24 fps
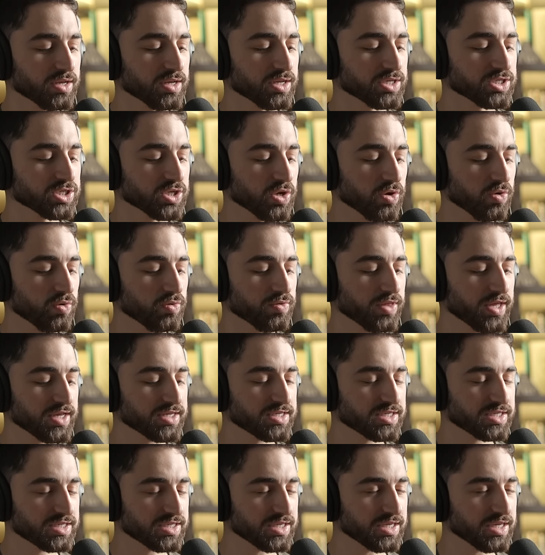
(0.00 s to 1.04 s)
So they
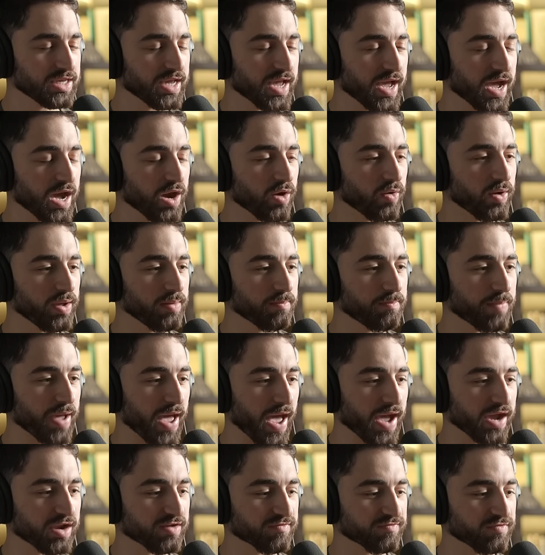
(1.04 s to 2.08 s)
see how
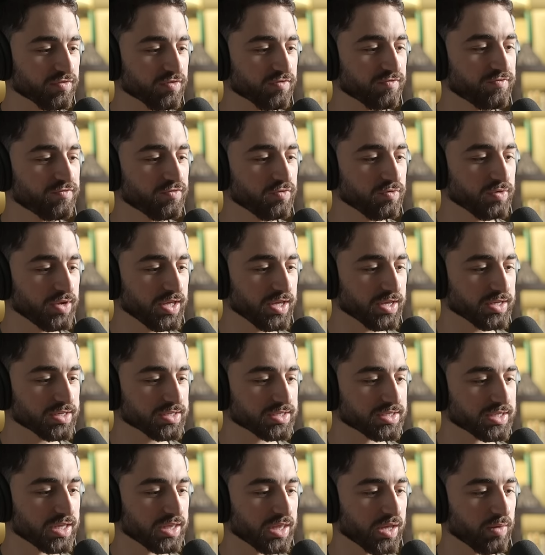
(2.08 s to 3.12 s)
impactful food
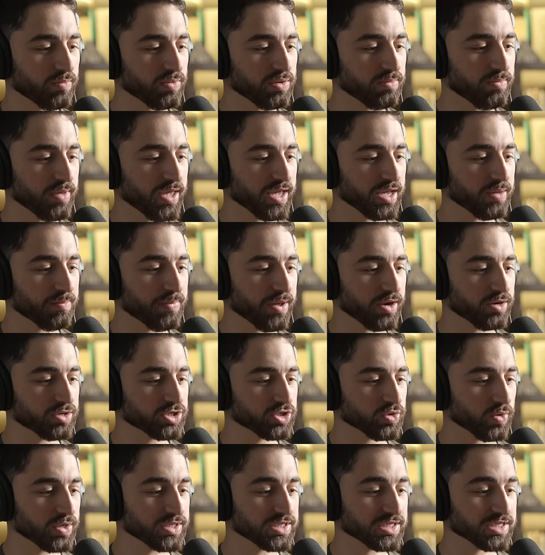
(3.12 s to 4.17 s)
is and that we make better
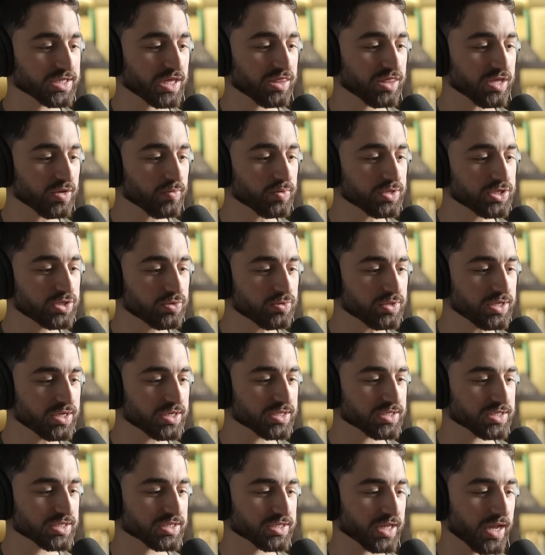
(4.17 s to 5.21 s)
choices. I think we do need
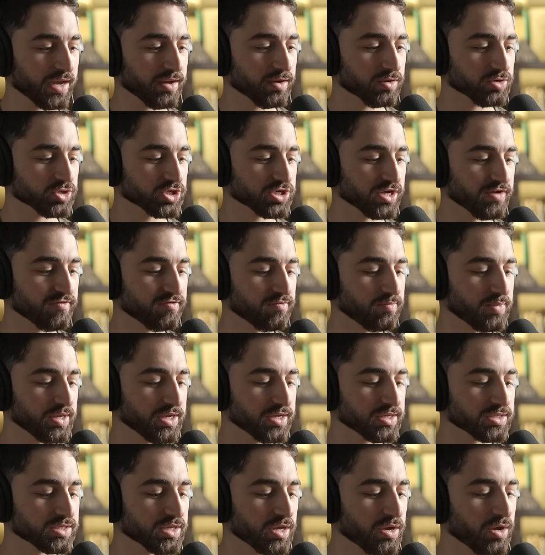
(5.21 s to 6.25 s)
a societal shift
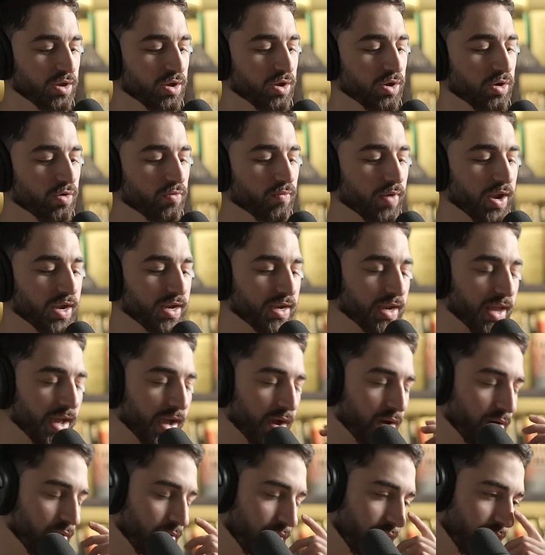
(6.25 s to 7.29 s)
because right
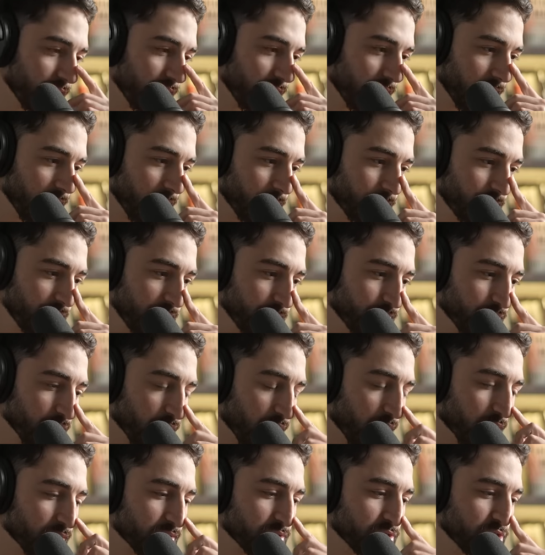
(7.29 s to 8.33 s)
now, people
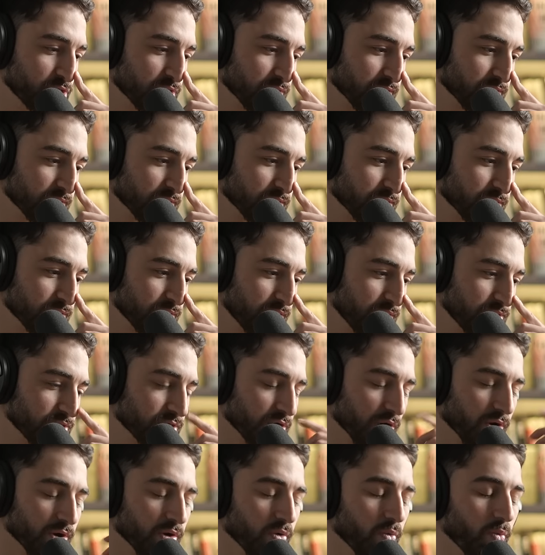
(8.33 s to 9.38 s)
aren't just, they just
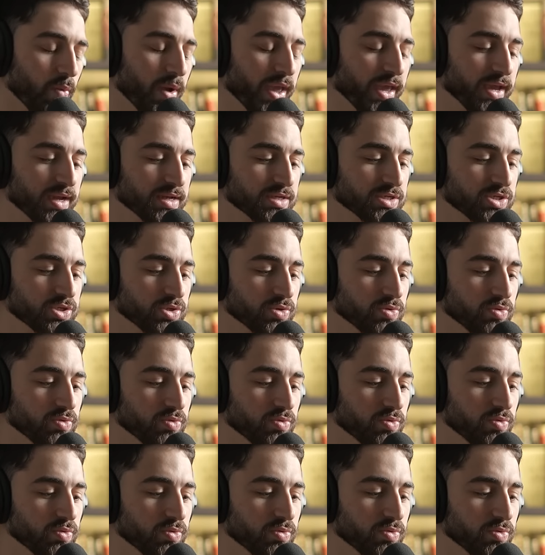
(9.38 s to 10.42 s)
aren't awake
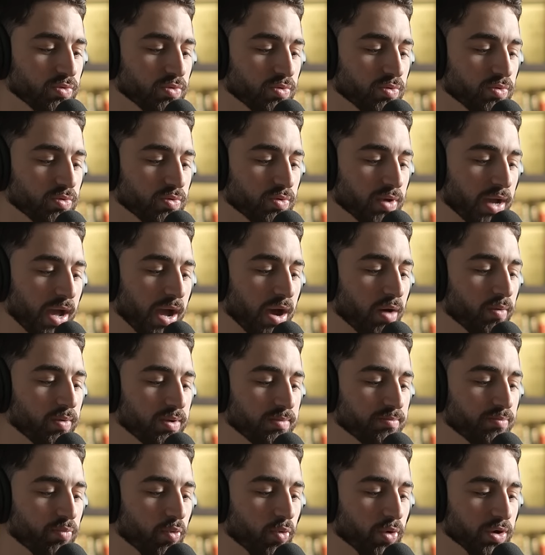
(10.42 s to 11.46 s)
to how
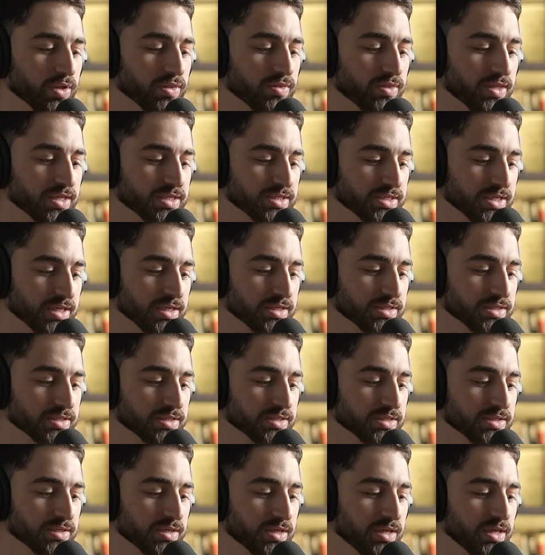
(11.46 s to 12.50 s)
important this
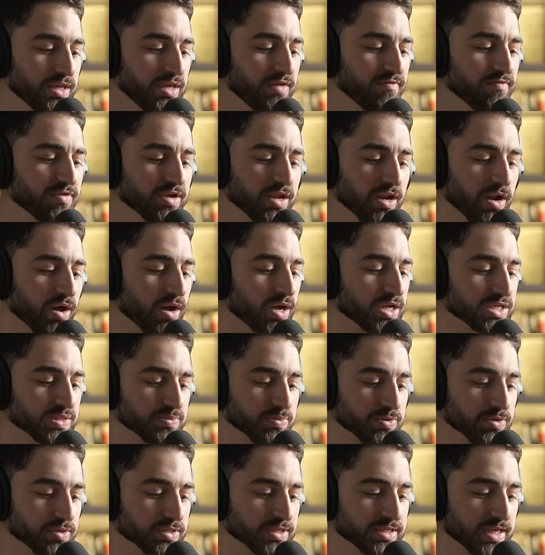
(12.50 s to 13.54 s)
is. Even in
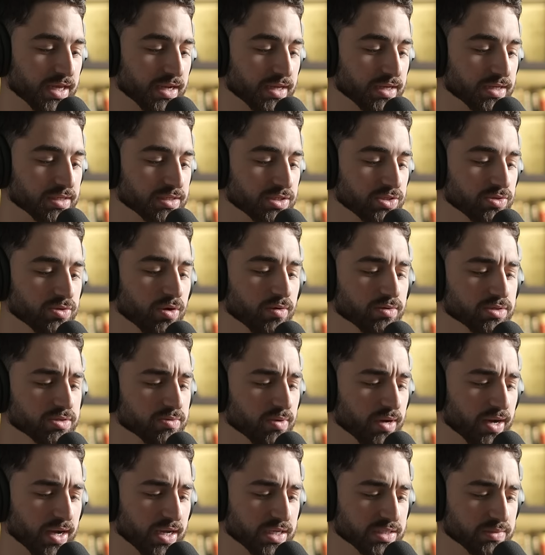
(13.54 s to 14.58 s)
hospital settings, you go into
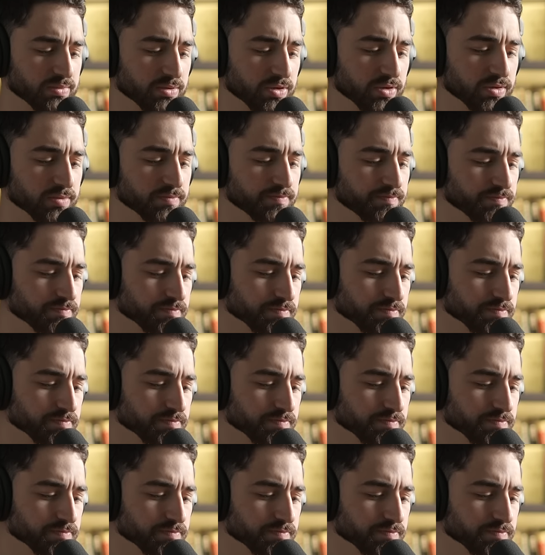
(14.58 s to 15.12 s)
a hospital,